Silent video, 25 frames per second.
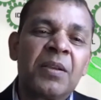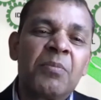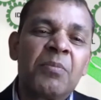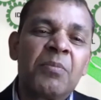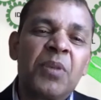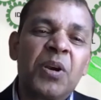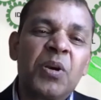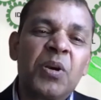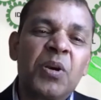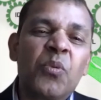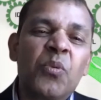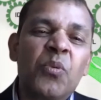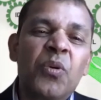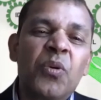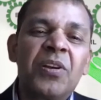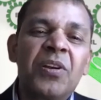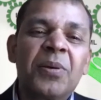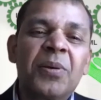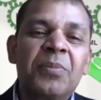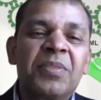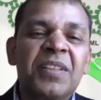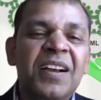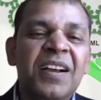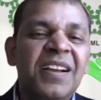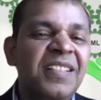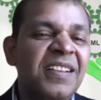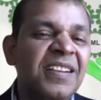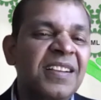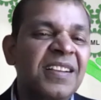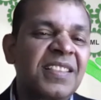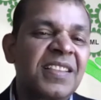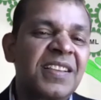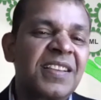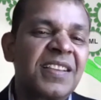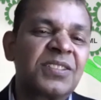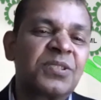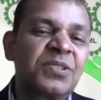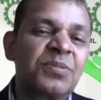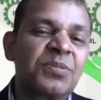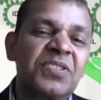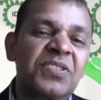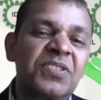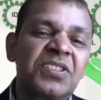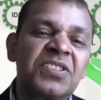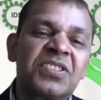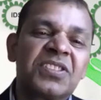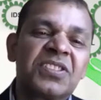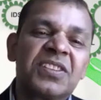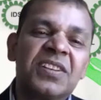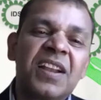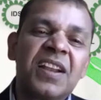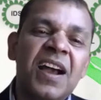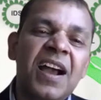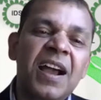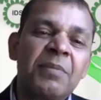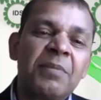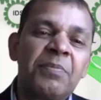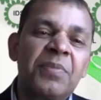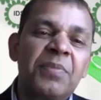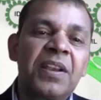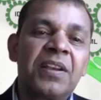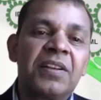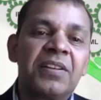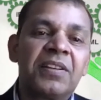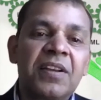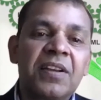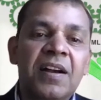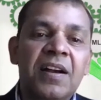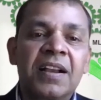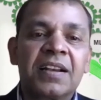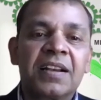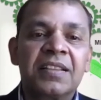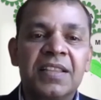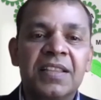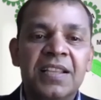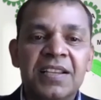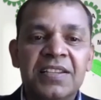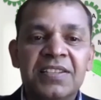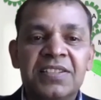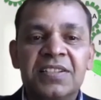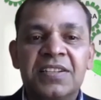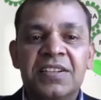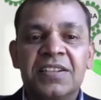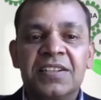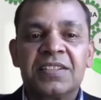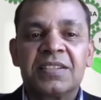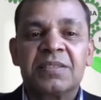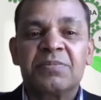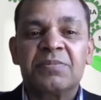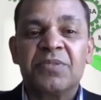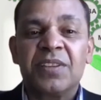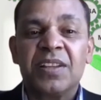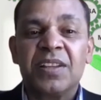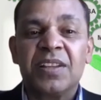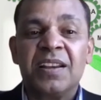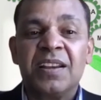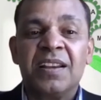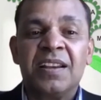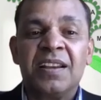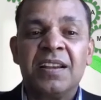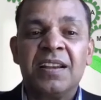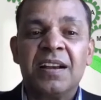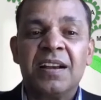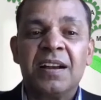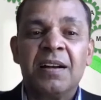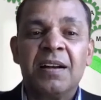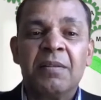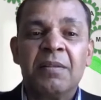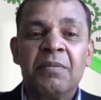But one of the other things which is not being talked these days very